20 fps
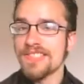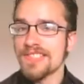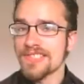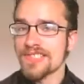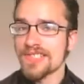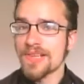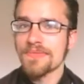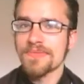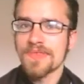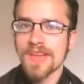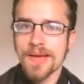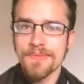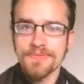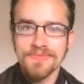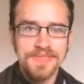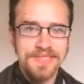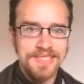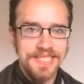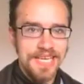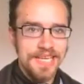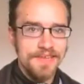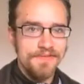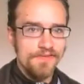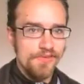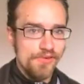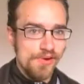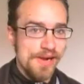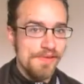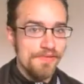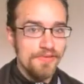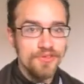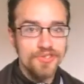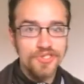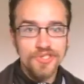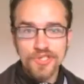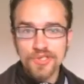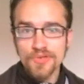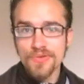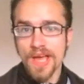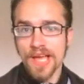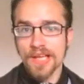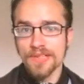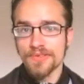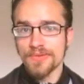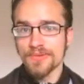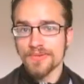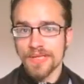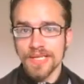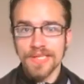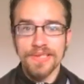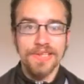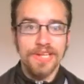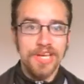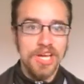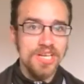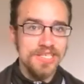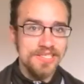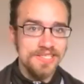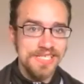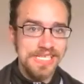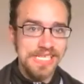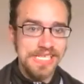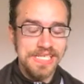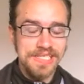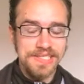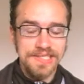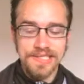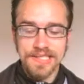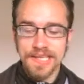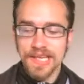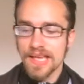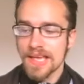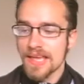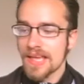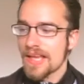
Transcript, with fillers: sometimes take forever to shoot at you in the cutscenes.